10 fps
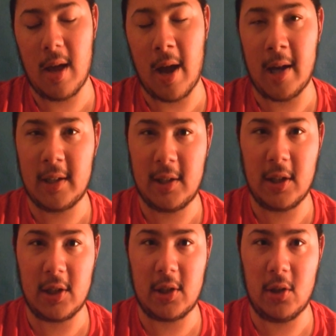I
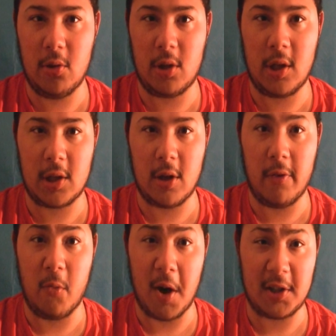suggest you should just go
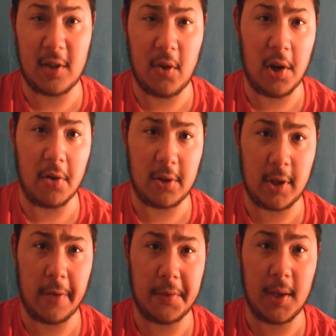watch the video
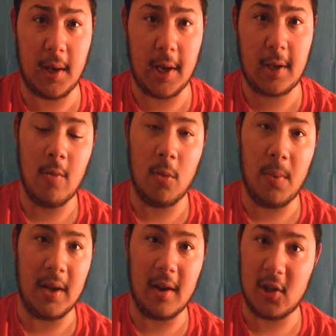yourselves. The link will
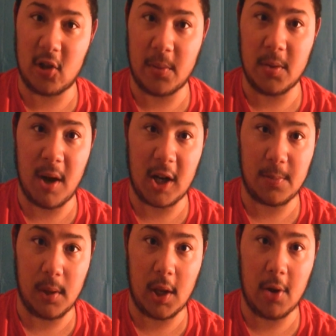be in the description box
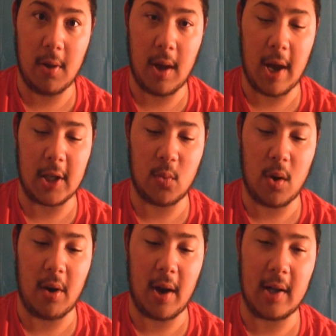below as
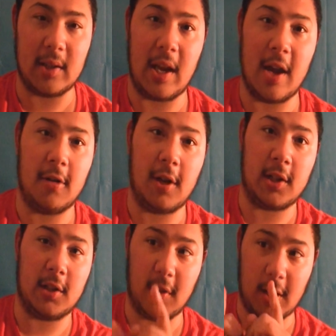well as the
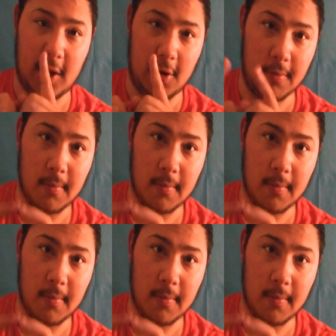annotation right here.